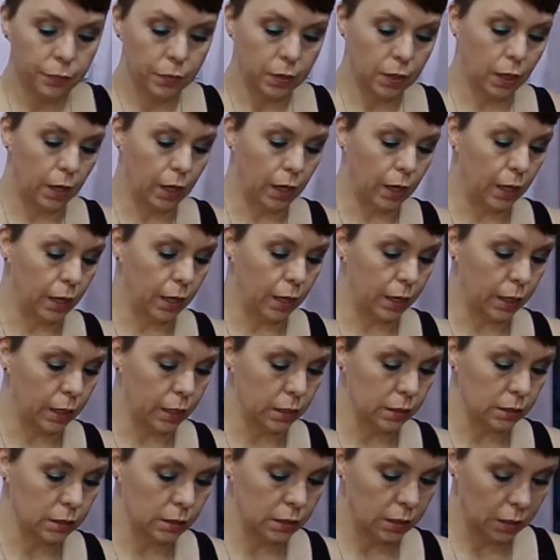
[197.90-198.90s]

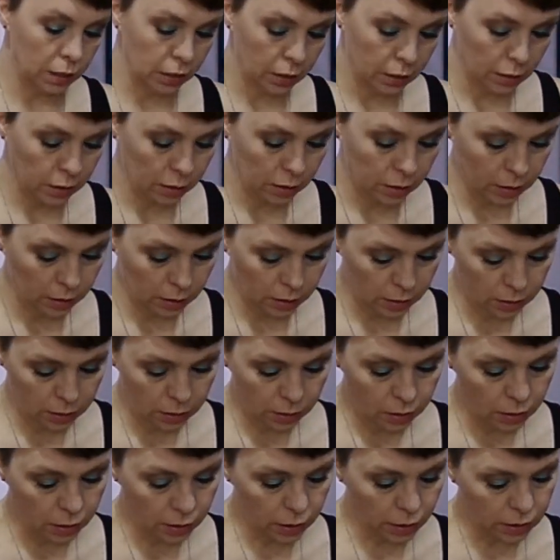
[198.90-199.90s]
and
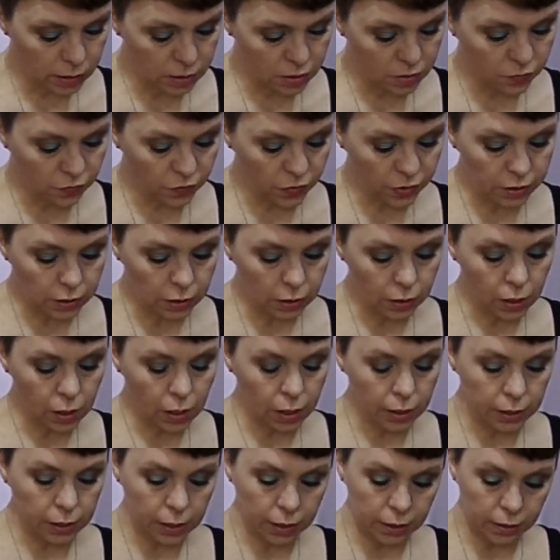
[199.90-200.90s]
it's
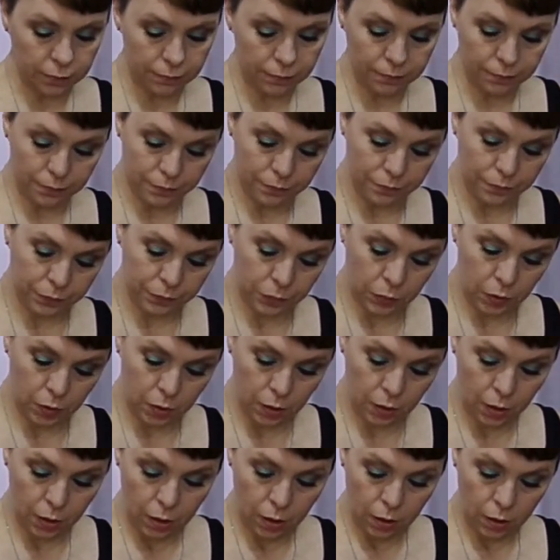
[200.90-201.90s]
Vidalana,
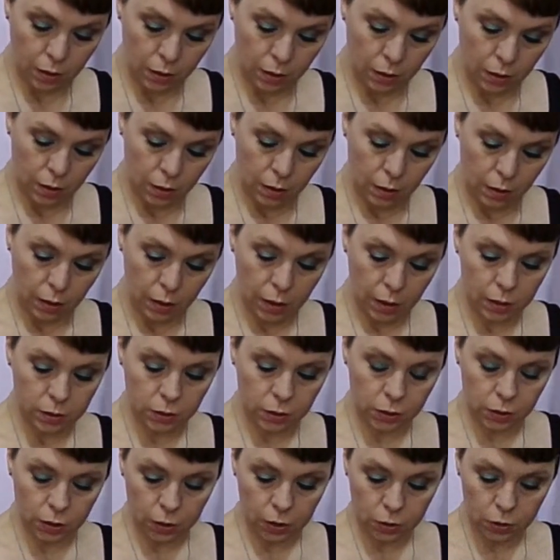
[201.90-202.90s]
and the
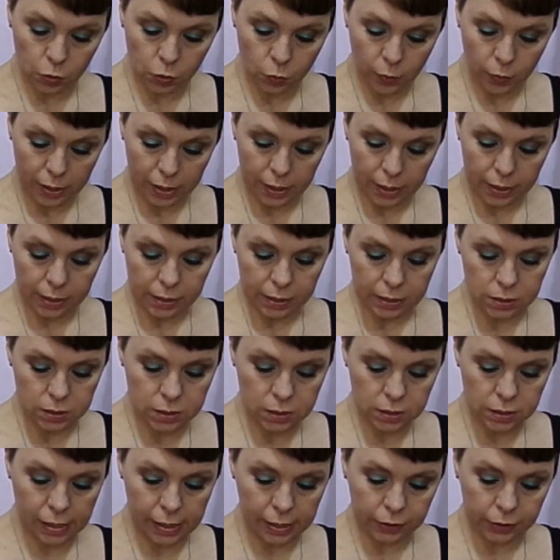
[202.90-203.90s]
colorway is
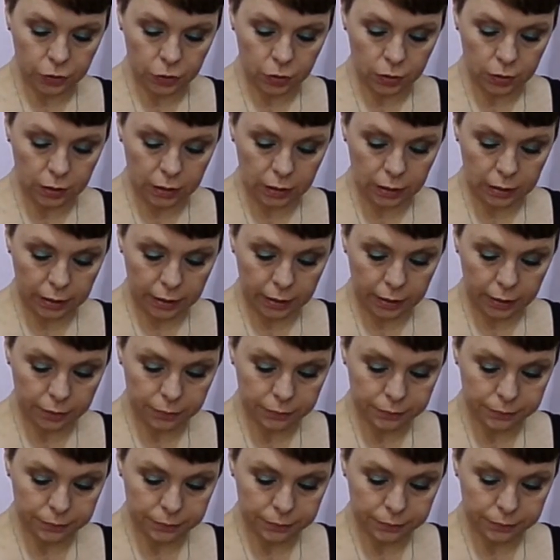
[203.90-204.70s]
Tiger Lily.